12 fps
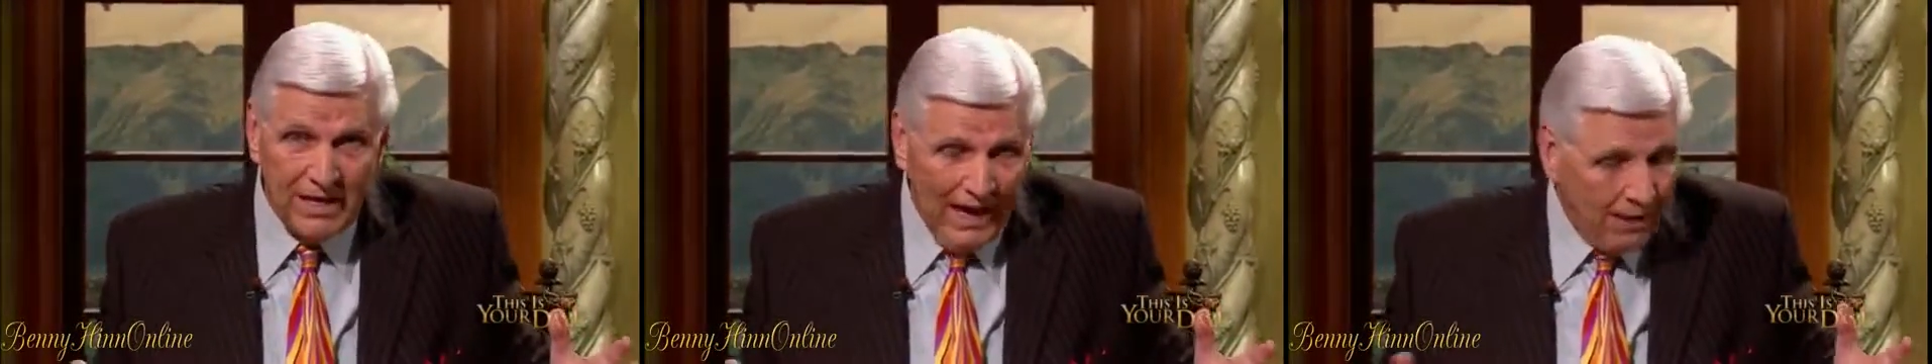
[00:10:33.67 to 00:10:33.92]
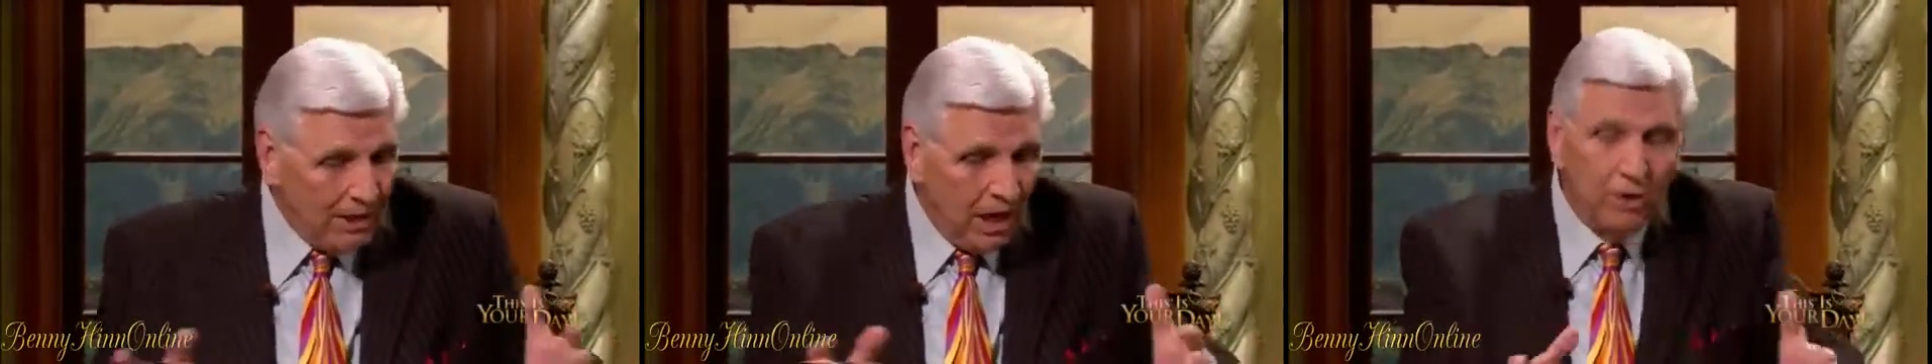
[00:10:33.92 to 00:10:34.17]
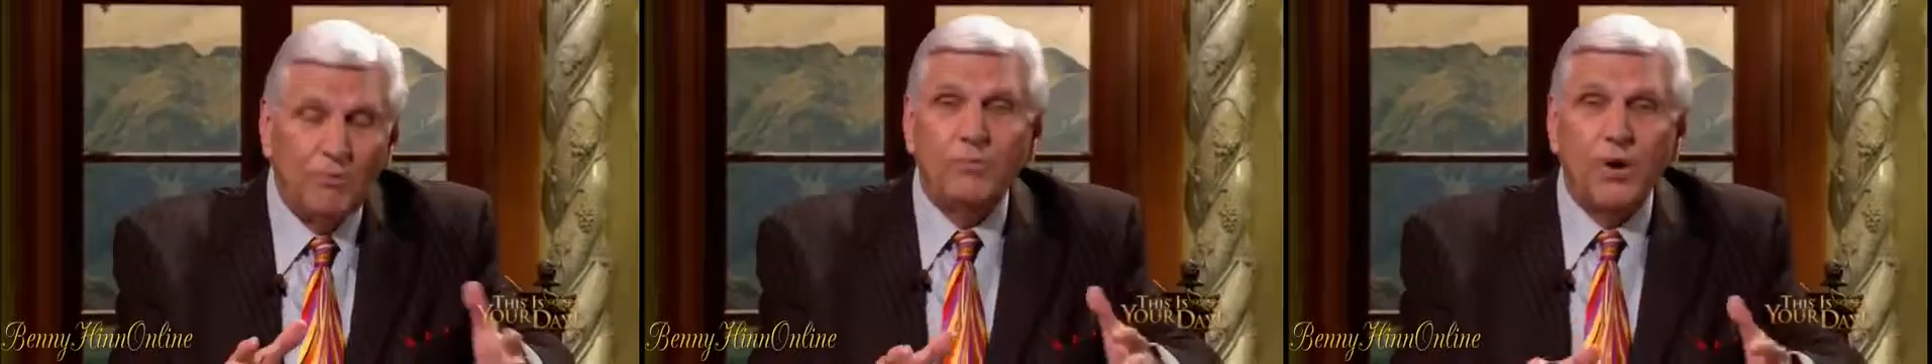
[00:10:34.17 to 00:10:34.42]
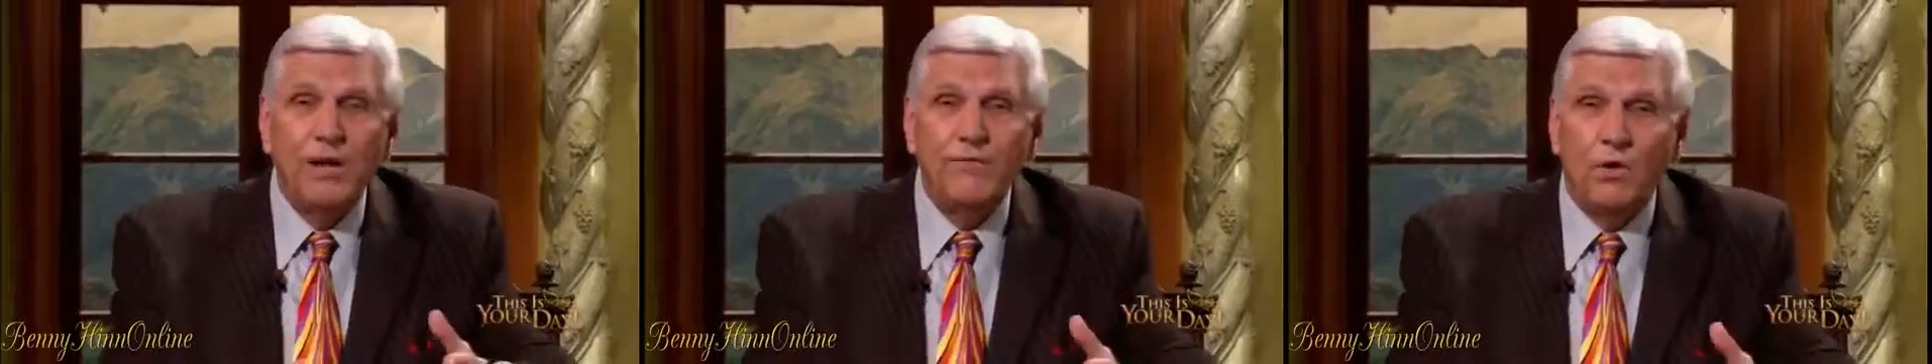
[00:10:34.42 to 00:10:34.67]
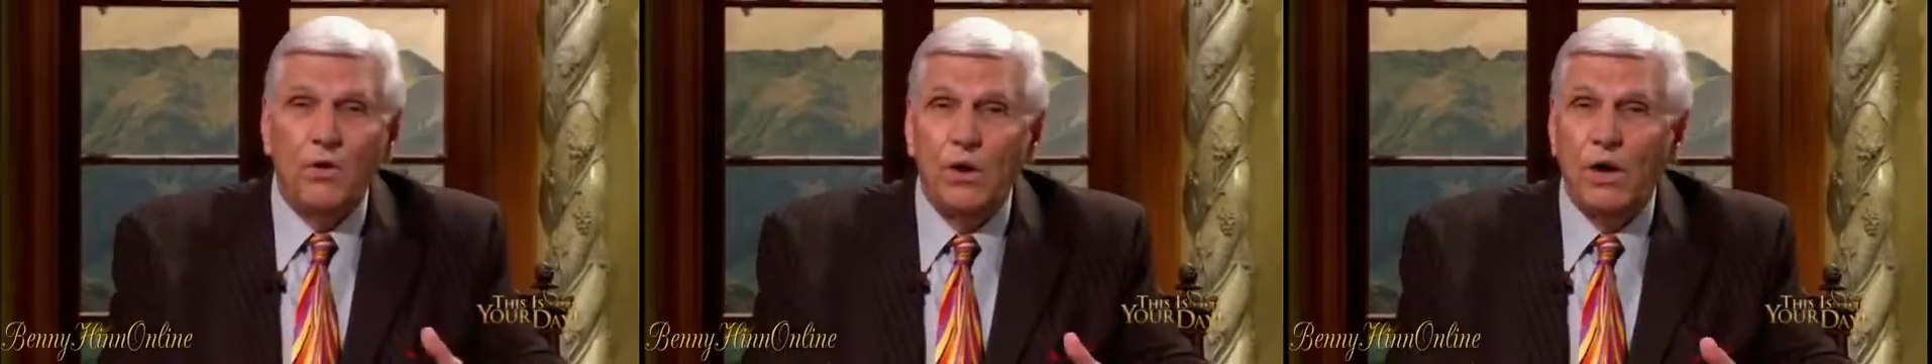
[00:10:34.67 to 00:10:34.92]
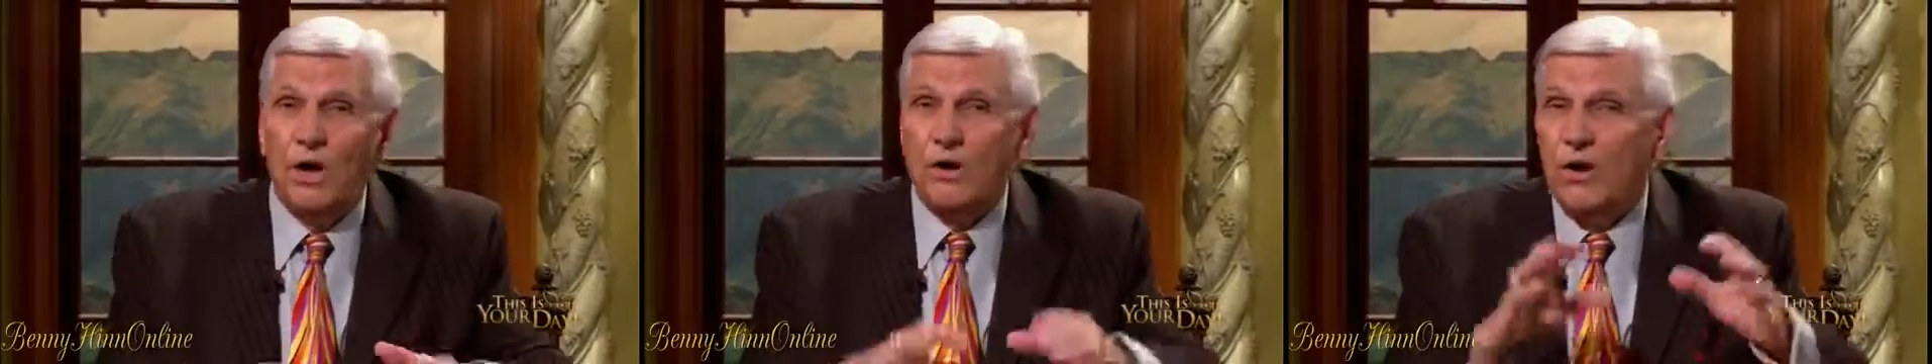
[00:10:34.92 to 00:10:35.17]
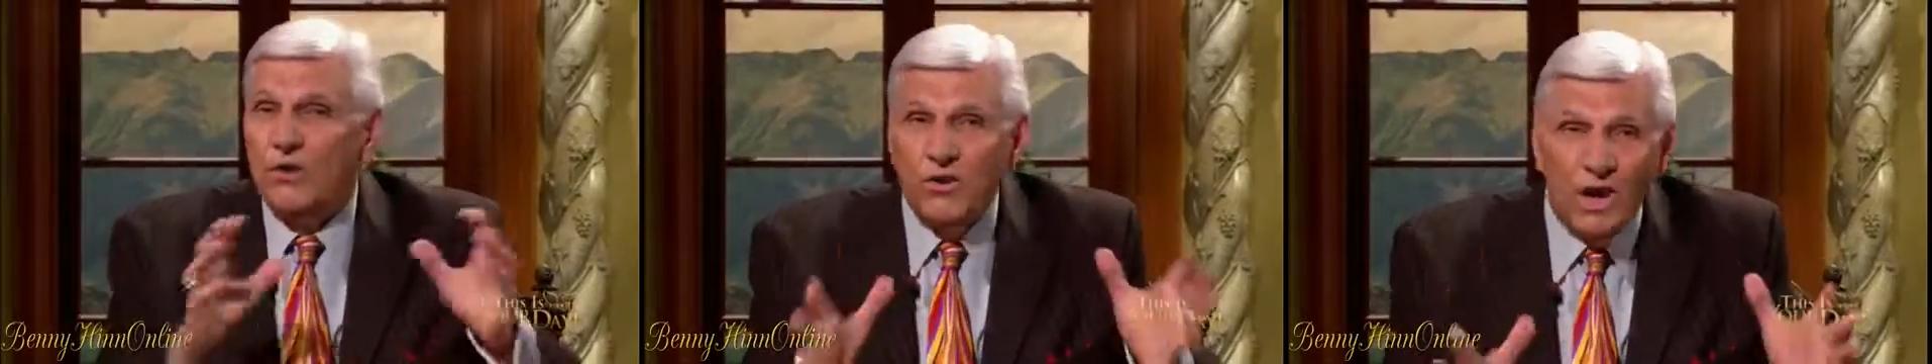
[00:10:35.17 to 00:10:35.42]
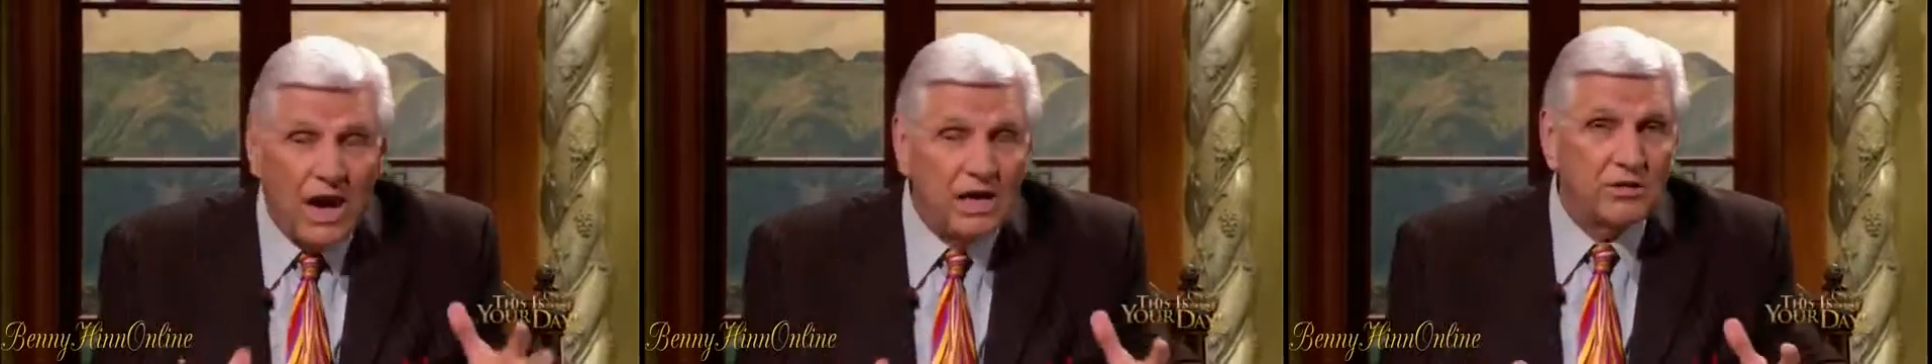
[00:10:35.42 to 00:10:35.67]
I'm not going to pray for her
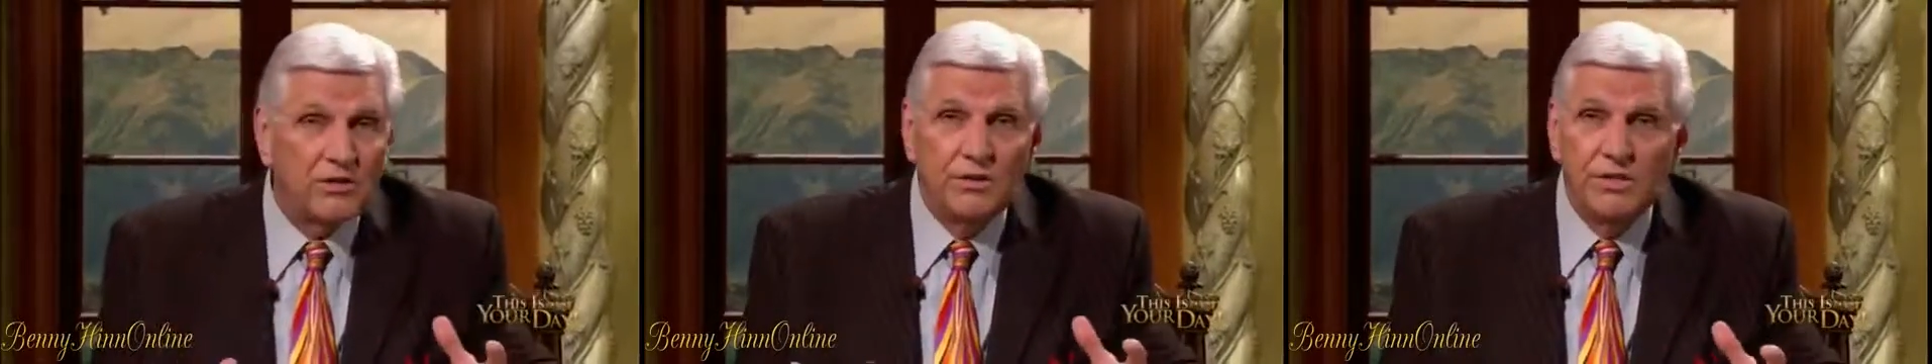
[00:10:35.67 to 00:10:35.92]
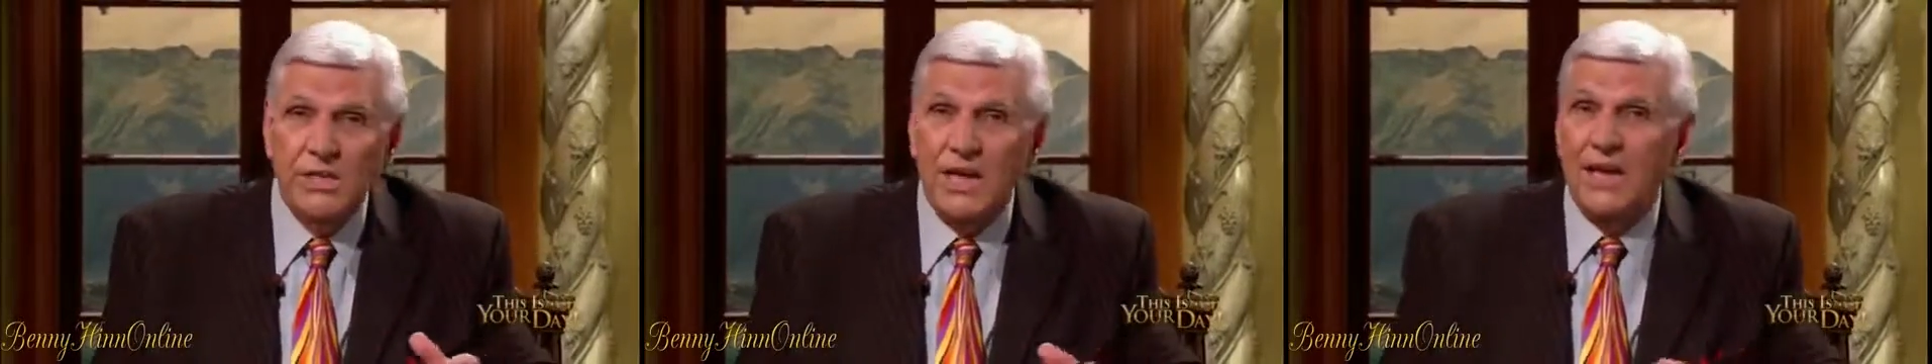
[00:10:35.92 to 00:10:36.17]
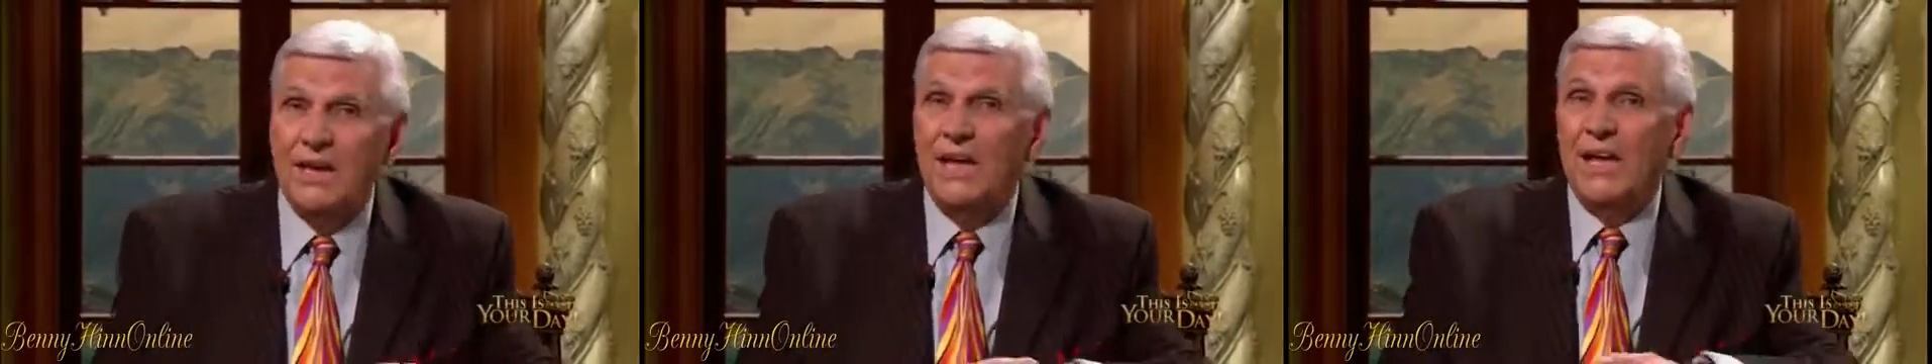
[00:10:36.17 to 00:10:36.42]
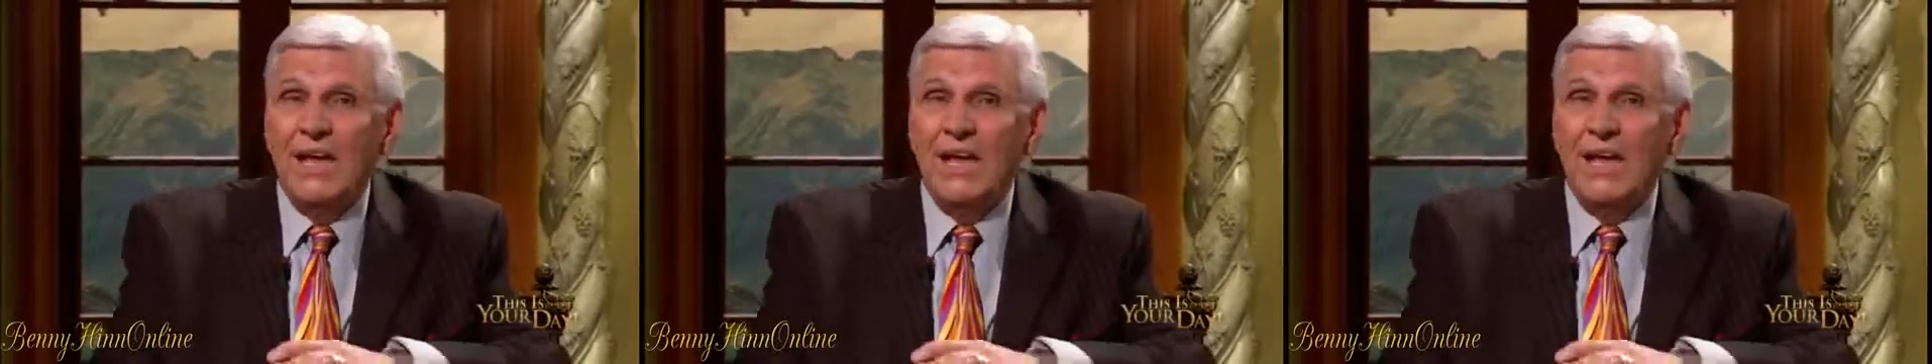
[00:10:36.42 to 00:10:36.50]
under oxygen tent.